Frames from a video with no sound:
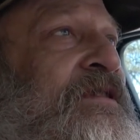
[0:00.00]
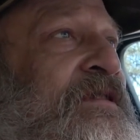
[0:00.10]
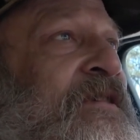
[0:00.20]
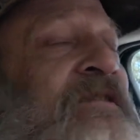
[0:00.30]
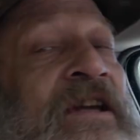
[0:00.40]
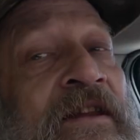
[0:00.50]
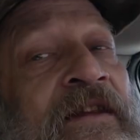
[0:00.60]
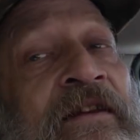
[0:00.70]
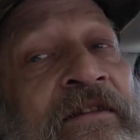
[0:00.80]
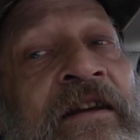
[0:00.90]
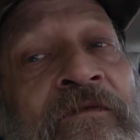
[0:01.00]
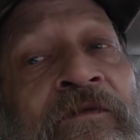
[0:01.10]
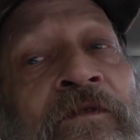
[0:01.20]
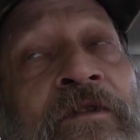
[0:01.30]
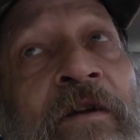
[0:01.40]
so yeah, that, that
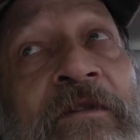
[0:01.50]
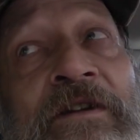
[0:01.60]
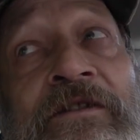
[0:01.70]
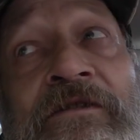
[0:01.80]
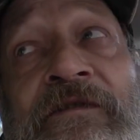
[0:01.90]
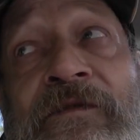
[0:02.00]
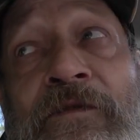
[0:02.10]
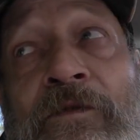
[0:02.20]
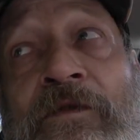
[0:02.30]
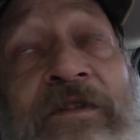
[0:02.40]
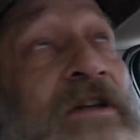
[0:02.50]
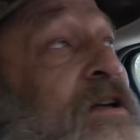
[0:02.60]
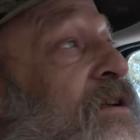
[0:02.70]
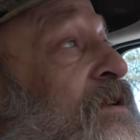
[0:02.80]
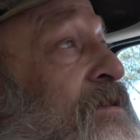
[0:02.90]
will come in useful
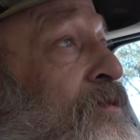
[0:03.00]
uh, in the